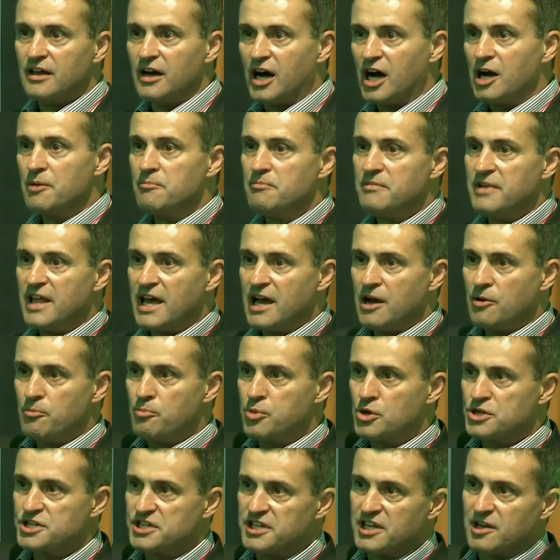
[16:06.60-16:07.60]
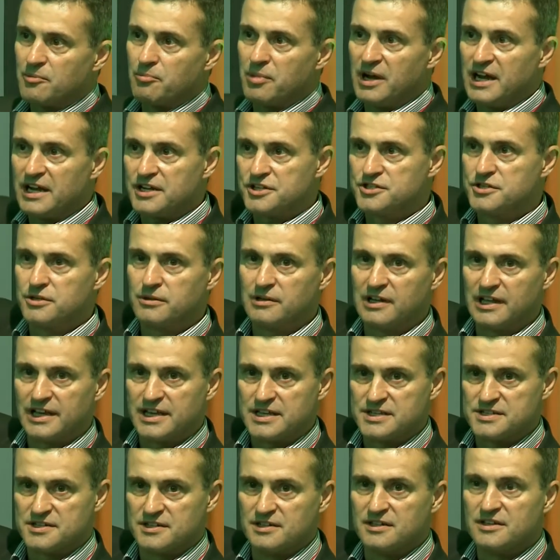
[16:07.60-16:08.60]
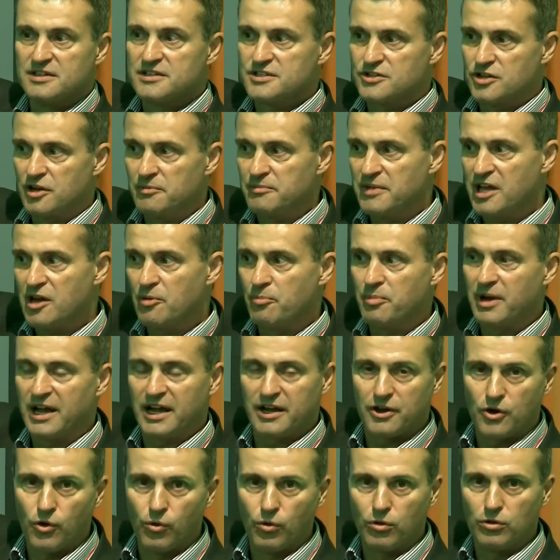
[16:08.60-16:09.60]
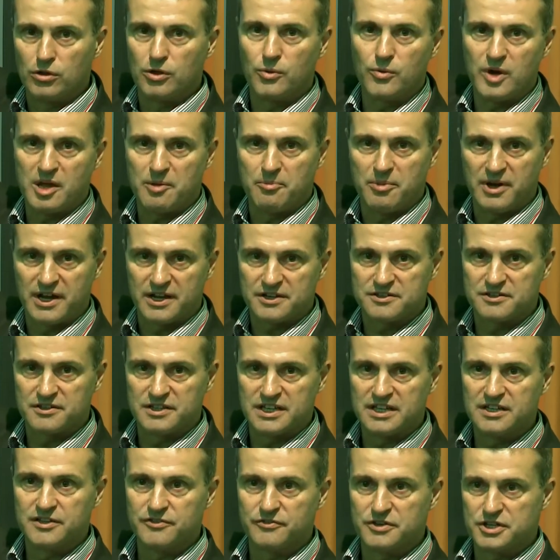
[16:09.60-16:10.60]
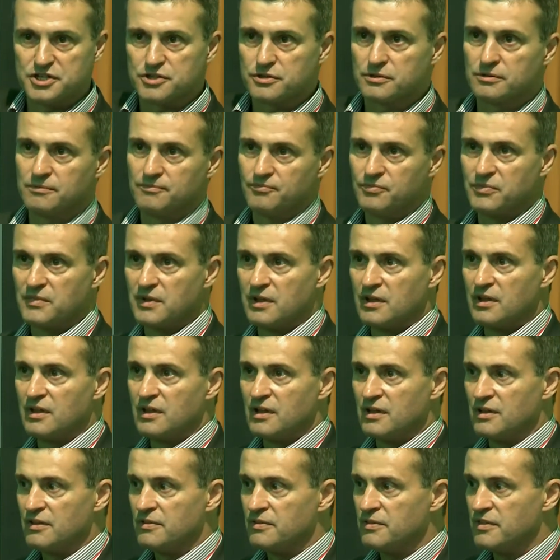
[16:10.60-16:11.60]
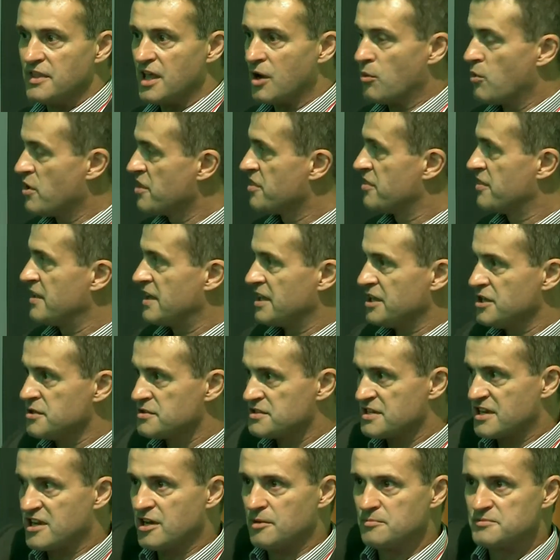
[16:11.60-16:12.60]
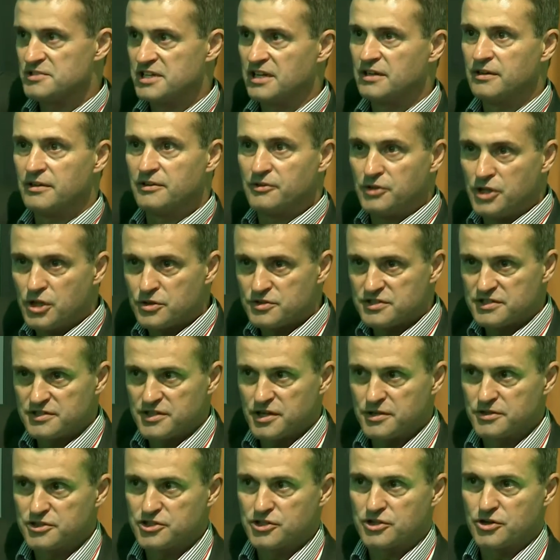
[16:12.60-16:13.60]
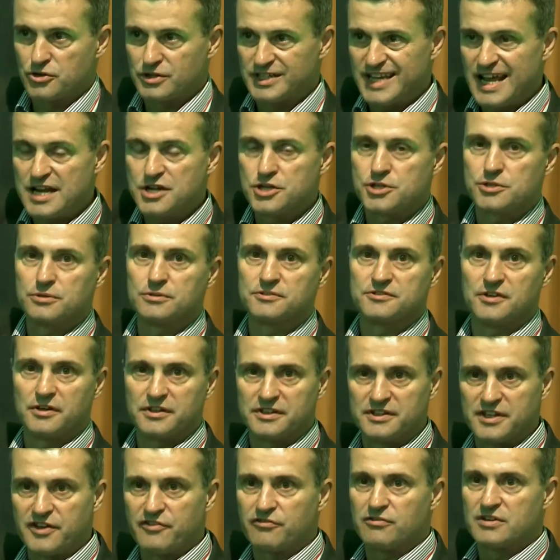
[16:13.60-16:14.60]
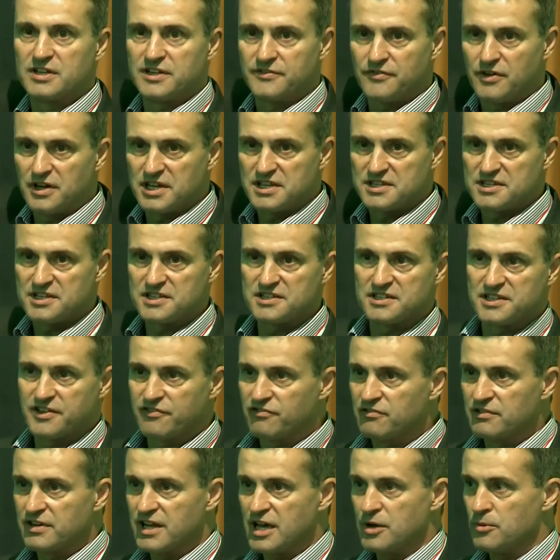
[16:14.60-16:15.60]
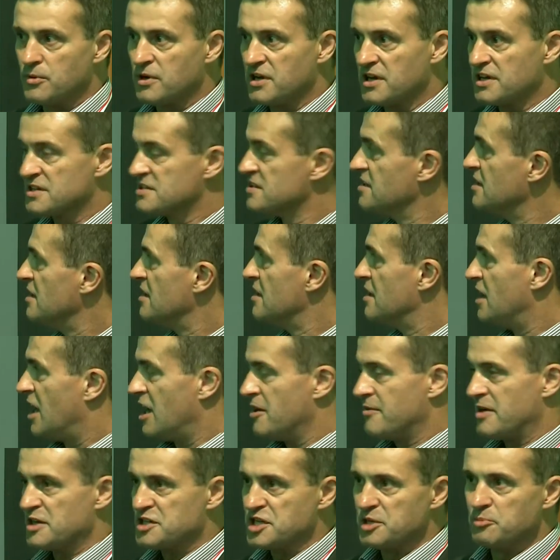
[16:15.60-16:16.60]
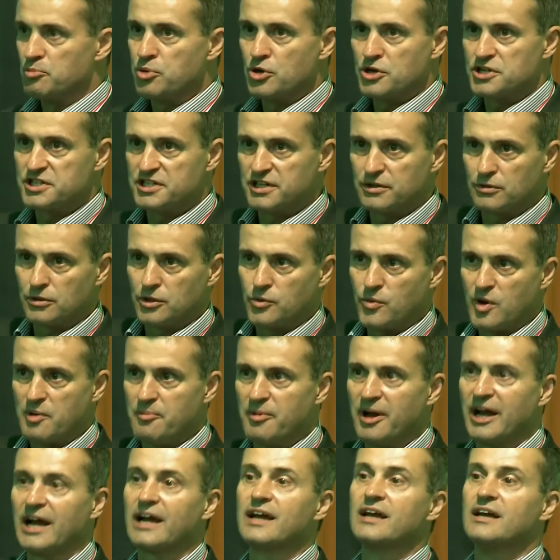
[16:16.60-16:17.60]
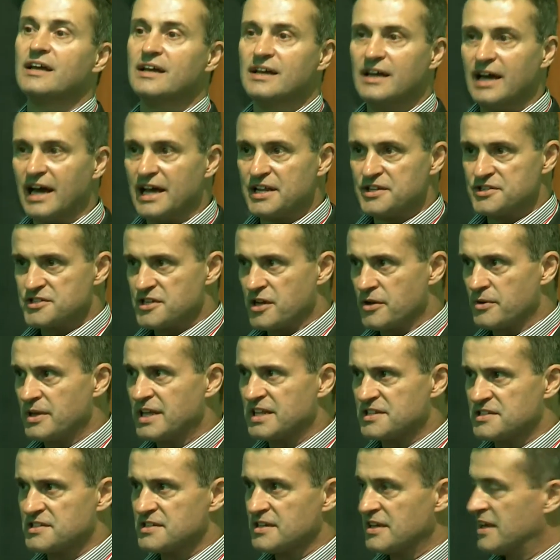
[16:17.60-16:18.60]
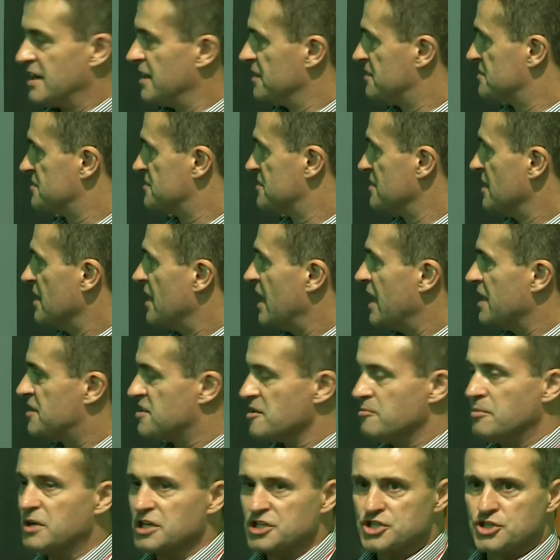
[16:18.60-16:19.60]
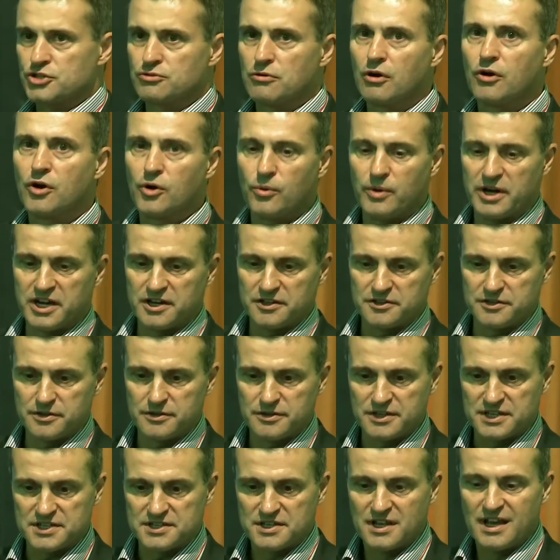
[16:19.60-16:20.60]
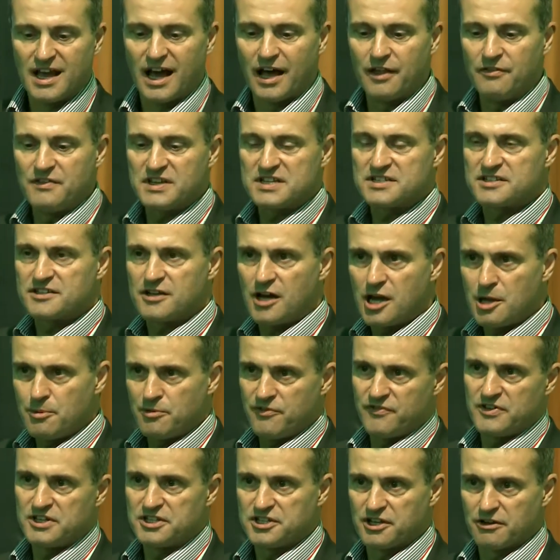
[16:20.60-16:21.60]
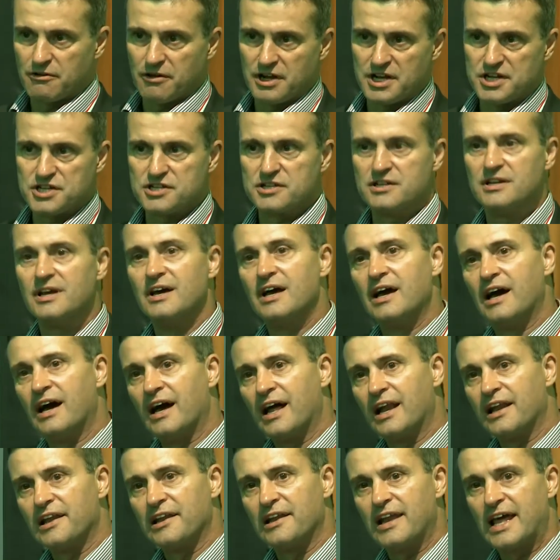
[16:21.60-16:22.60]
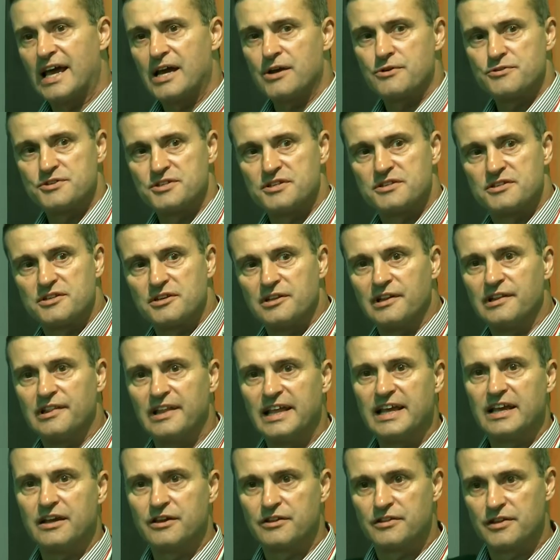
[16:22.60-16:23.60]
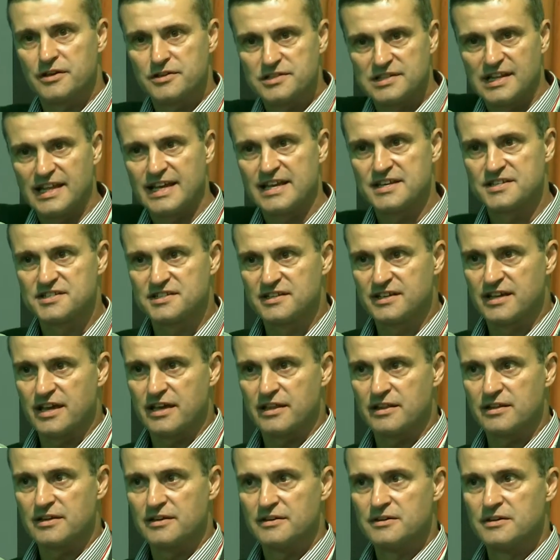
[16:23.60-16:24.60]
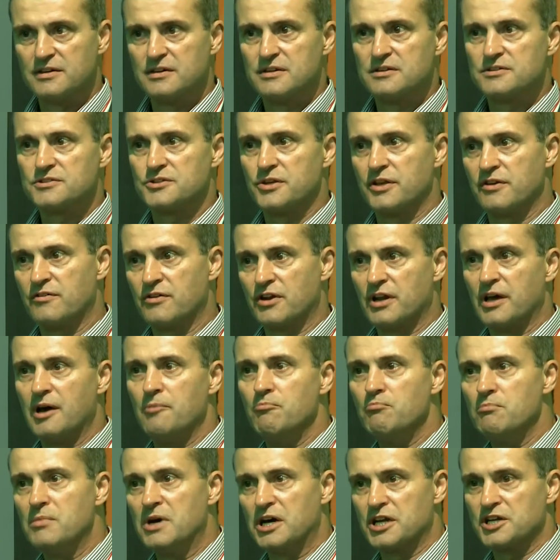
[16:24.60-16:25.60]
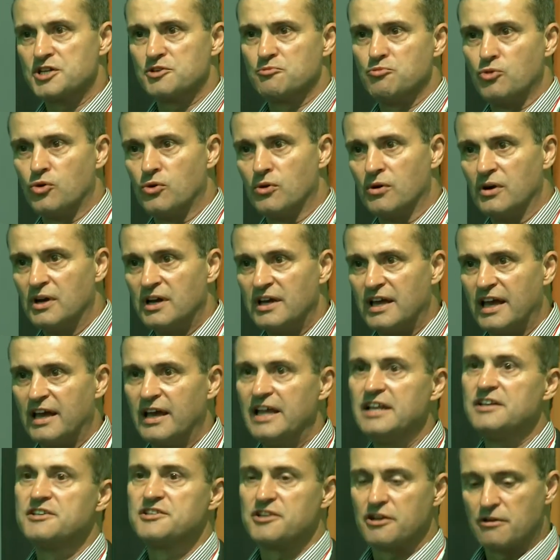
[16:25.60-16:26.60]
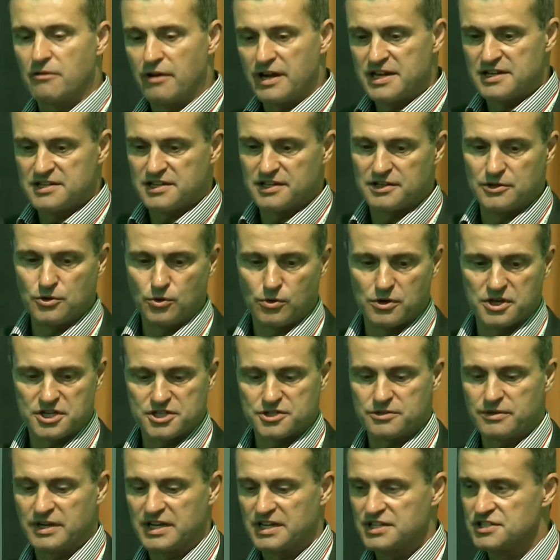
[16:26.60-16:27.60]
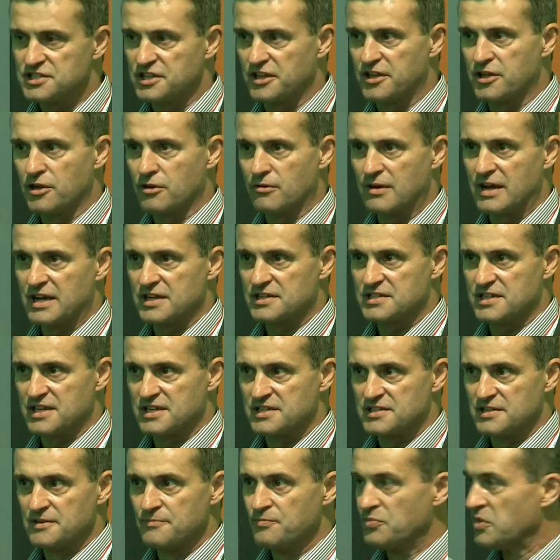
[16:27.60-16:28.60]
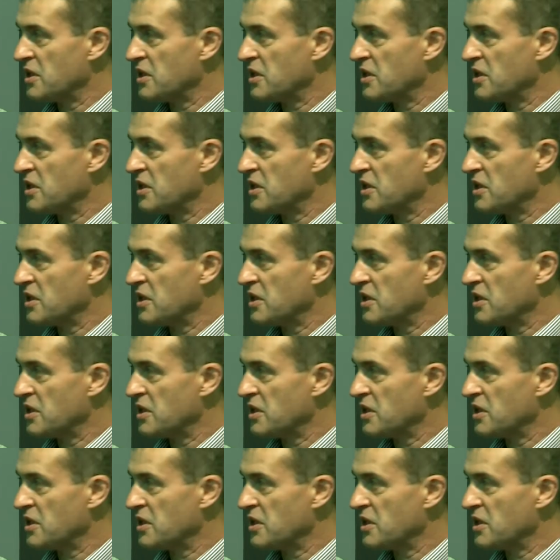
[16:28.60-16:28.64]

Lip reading: I'm now pushing it back 2 layers, so I'm now back all the way back to the individual. Now whether that user comes in, uses those credentials on different devices, different networks, I've actually pushed it all the way back. And so it's a much stronger way to do this. And this type of integration allows you to link those layers together so you've got a much more integrated and orchestrated secure access.